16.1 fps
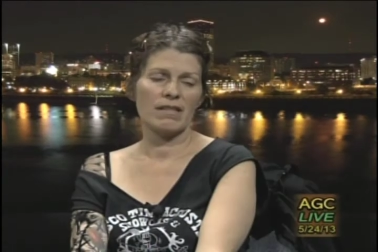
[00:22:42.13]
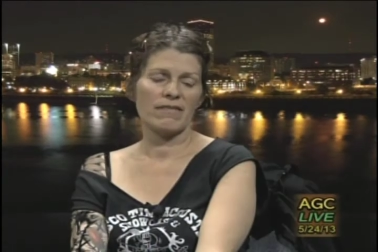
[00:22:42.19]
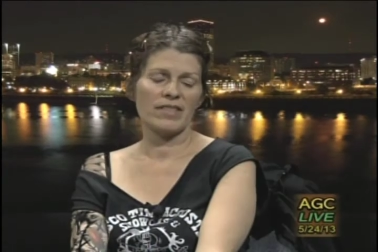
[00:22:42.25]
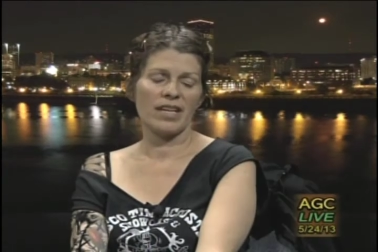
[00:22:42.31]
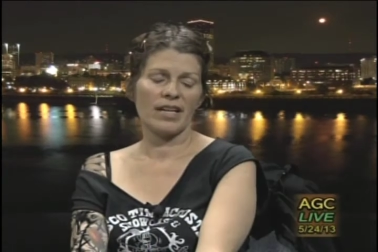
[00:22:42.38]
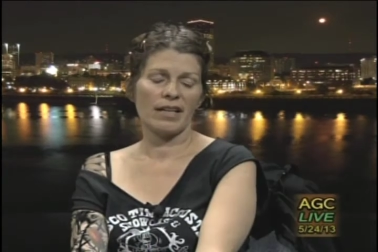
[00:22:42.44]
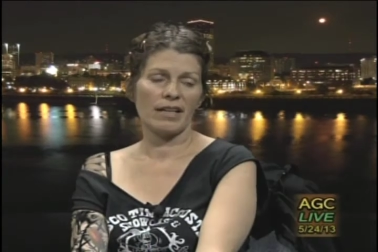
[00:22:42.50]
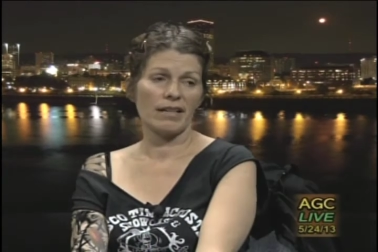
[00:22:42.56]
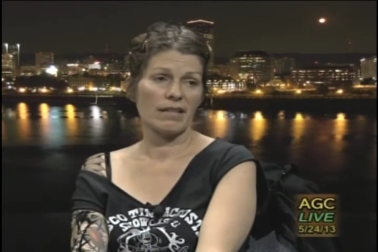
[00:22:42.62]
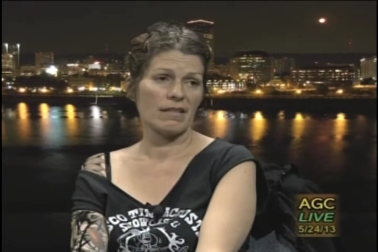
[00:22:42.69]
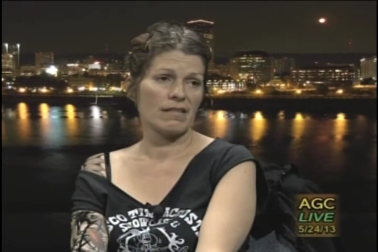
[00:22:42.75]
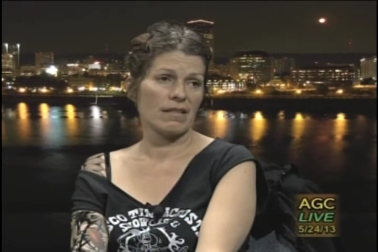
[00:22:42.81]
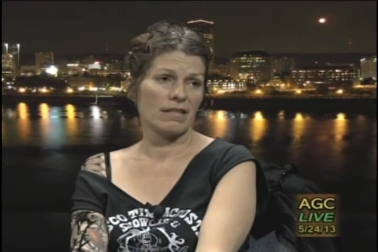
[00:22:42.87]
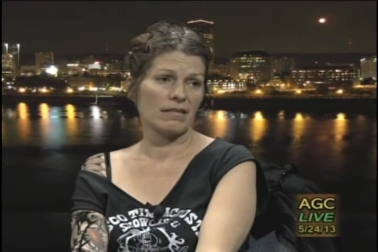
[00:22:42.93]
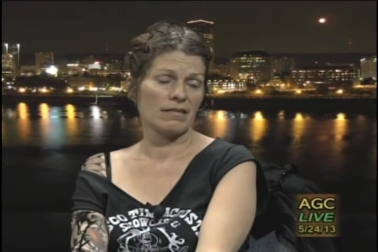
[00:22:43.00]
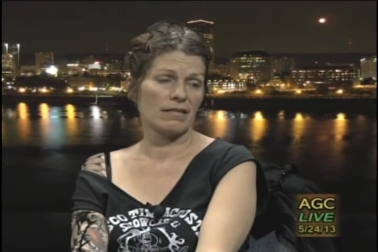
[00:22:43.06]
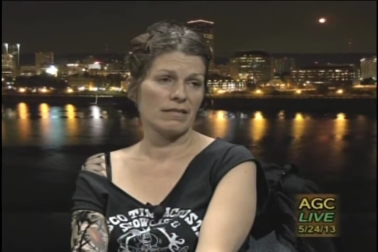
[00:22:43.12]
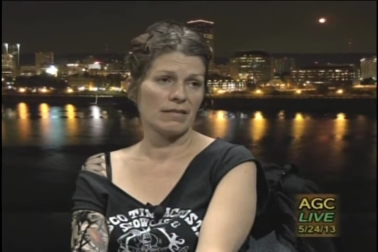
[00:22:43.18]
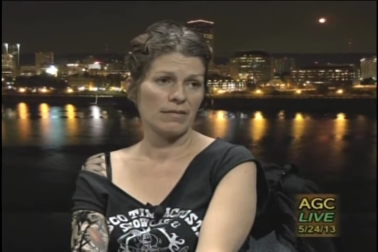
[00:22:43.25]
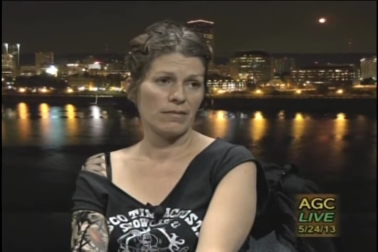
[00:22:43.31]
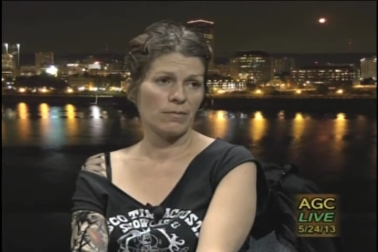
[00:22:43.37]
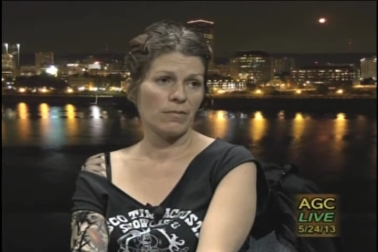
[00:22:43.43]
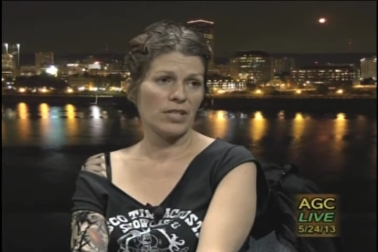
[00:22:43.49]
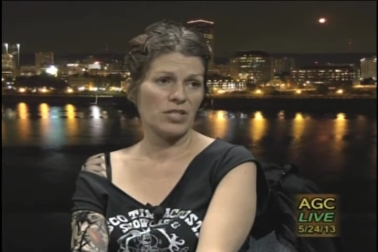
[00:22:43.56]
of dioxin,
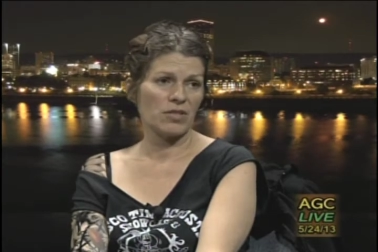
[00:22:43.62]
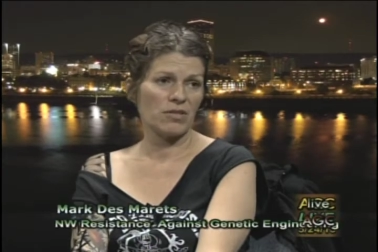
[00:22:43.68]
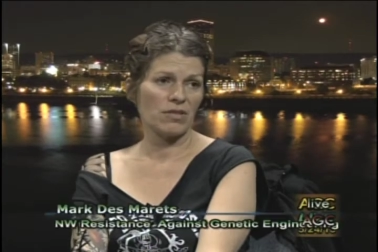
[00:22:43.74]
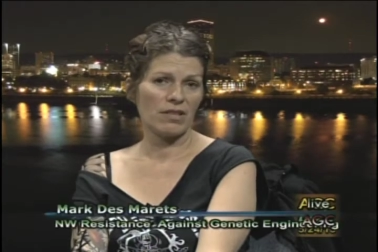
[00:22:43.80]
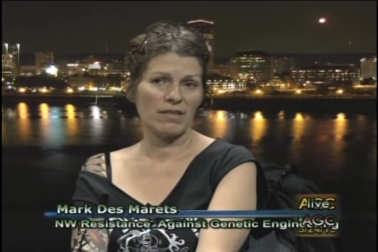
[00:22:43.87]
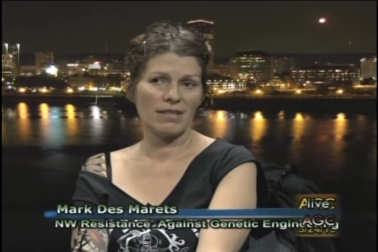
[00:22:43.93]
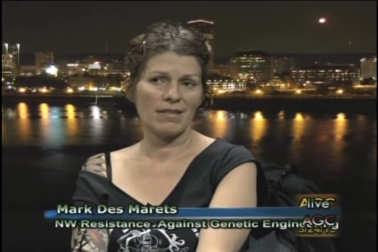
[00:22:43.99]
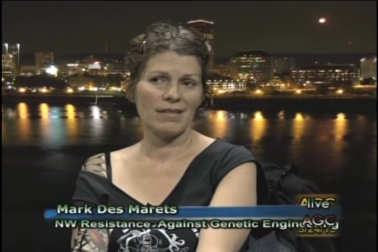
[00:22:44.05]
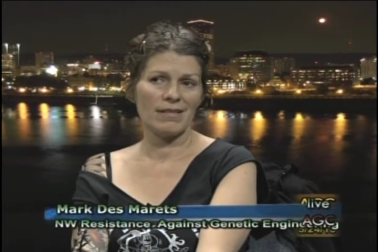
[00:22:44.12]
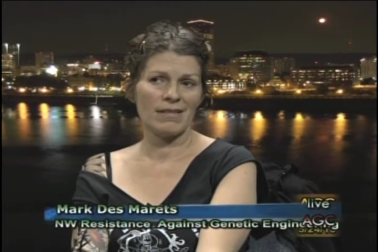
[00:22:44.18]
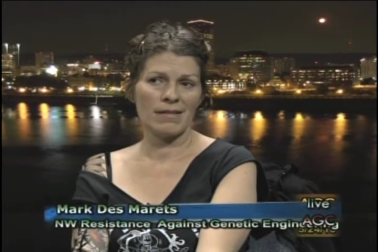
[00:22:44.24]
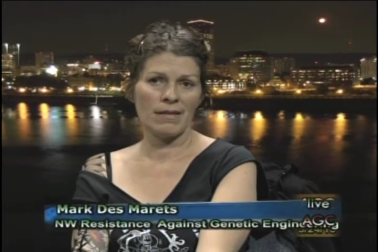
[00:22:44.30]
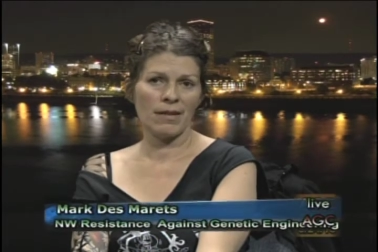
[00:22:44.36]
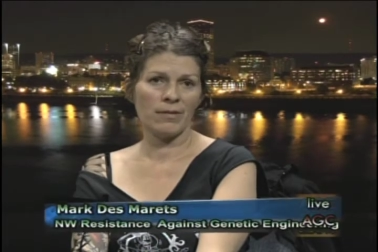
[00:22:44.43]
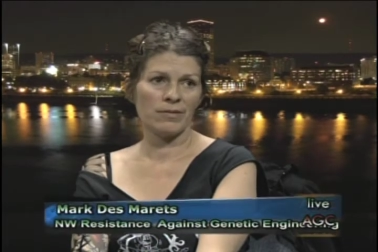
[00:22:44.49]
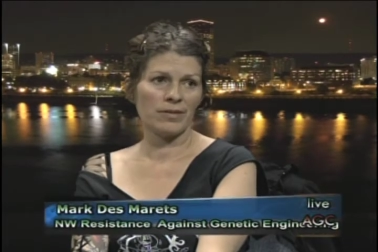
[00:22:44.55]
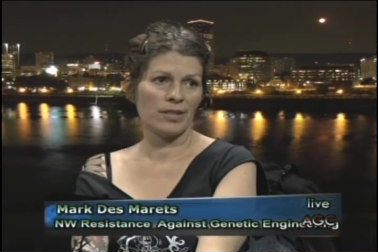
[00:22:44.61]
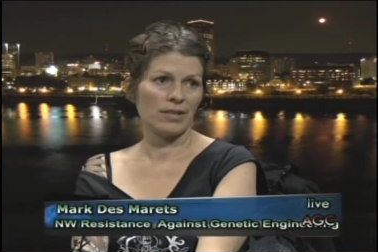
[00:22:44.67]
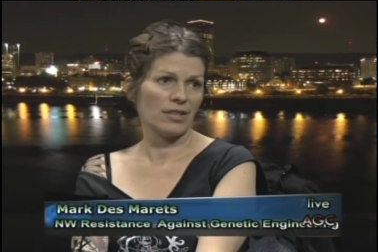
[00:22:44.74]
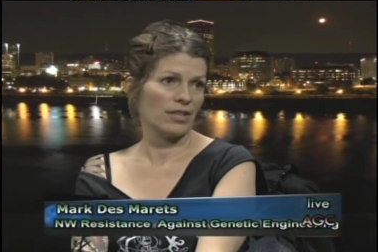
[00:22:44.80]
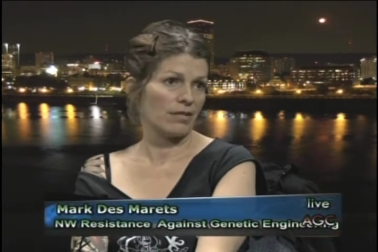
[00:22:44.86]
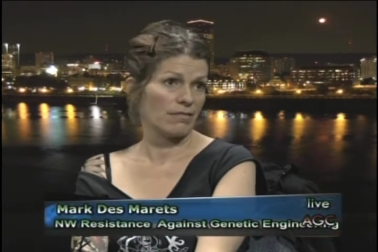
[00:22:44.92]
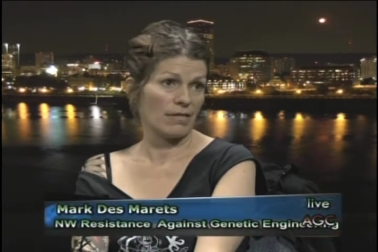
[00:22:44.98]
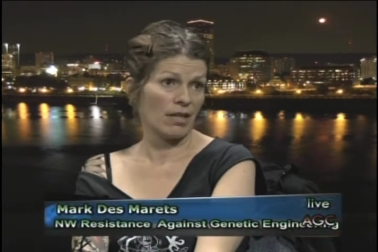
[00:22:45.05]
right. which is known
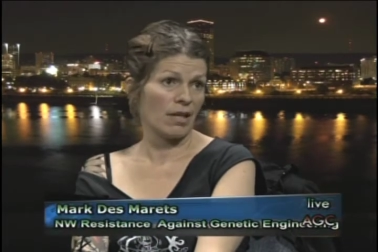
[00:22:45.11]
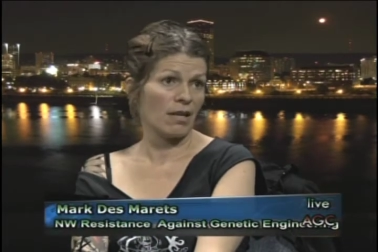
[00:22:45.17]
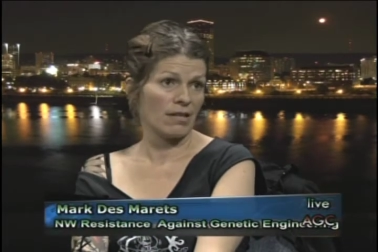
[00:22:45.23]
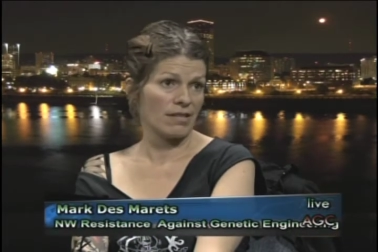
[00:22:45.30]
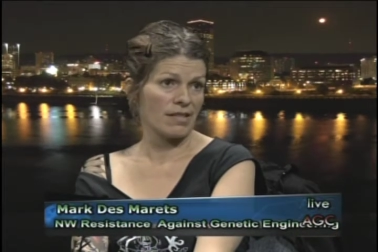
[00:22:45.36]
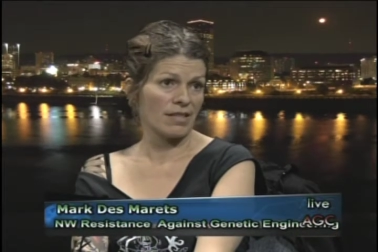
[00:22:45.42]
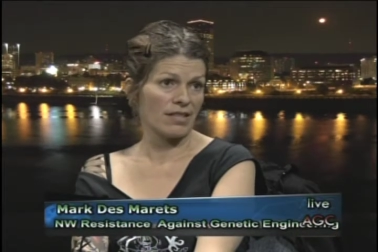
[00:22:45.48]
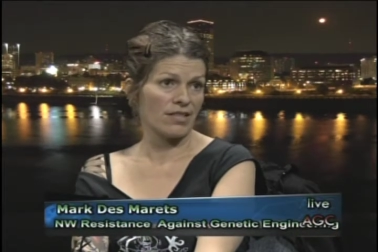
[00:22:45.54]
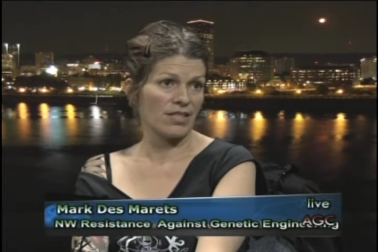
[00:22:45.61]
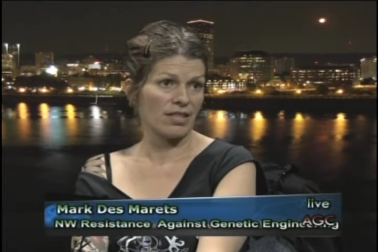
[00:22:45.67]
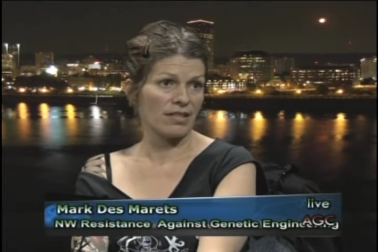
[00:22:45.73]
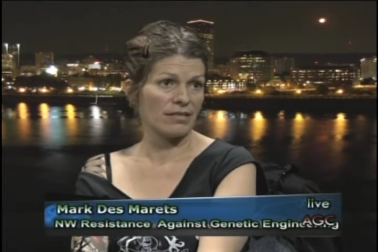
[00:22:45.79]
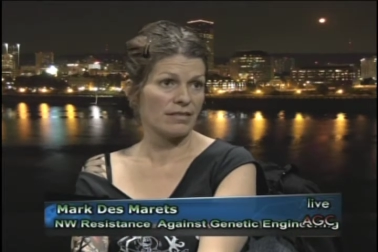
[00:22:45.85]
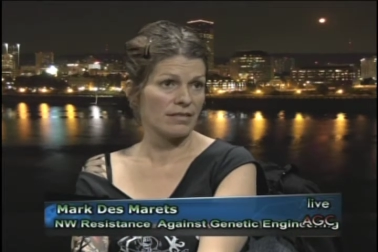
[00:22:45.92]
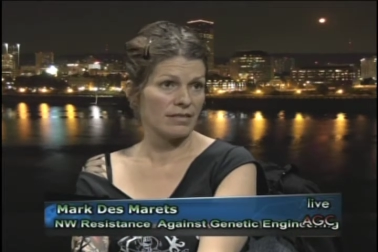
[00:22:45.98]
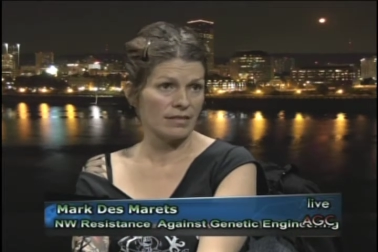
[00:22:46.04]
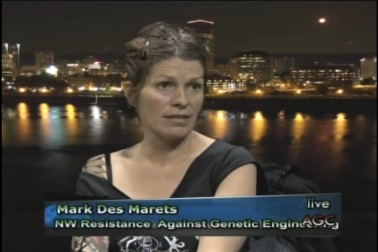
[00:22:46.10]
carcinogen